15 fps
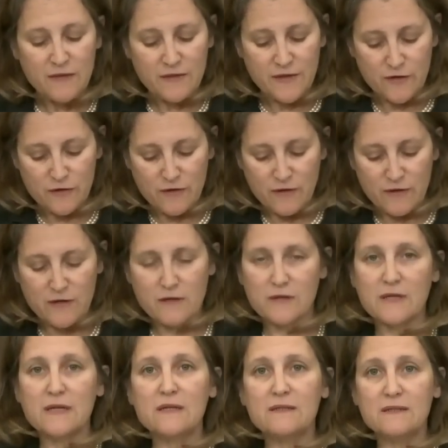there
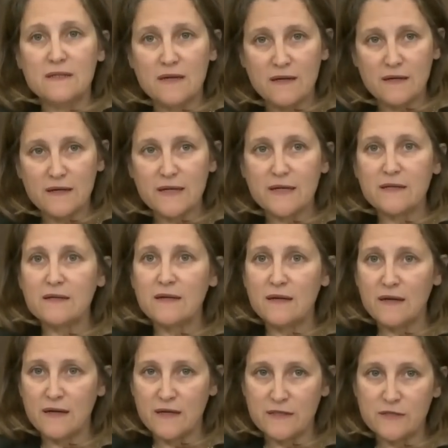are
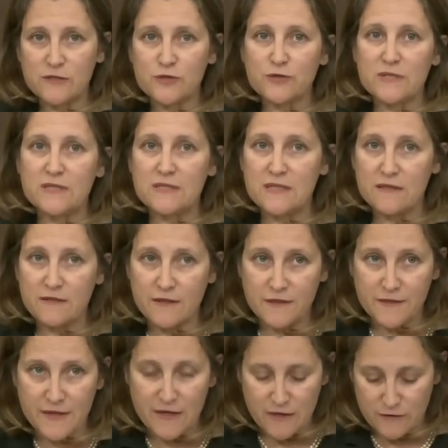
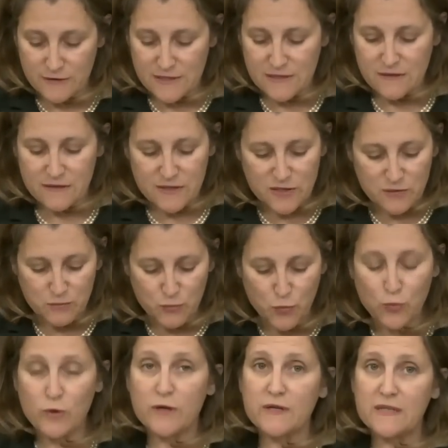900,000
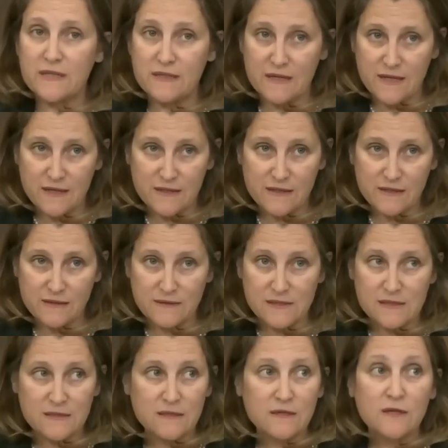more
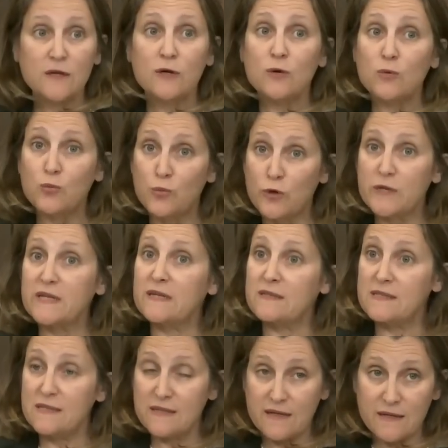Canadians working
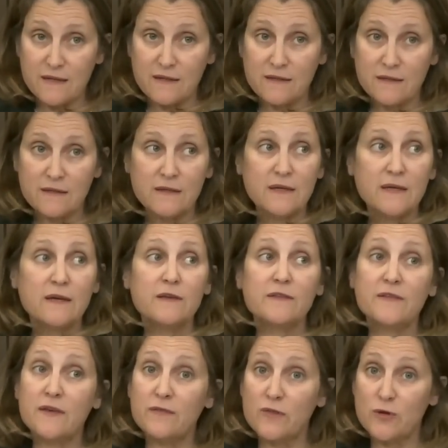today
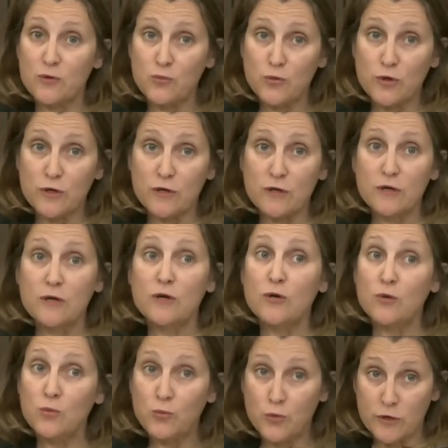than there were
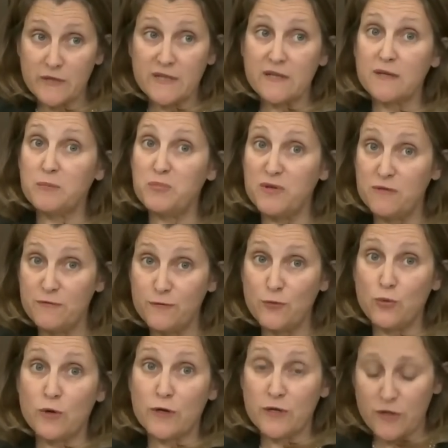working
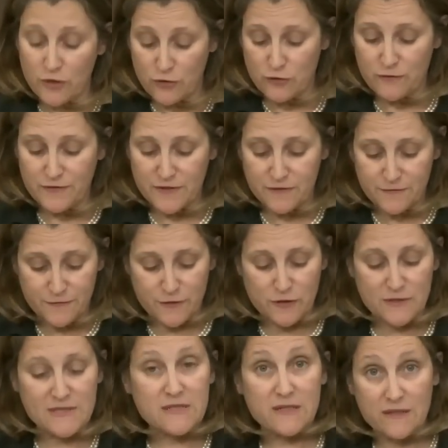before COVID
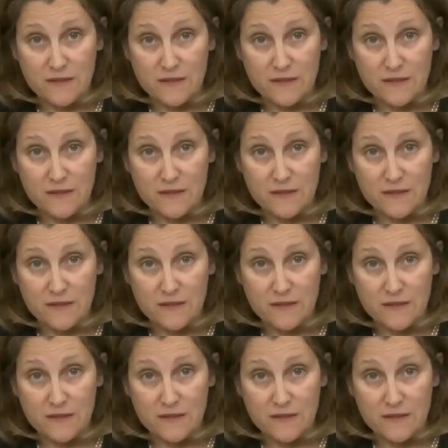first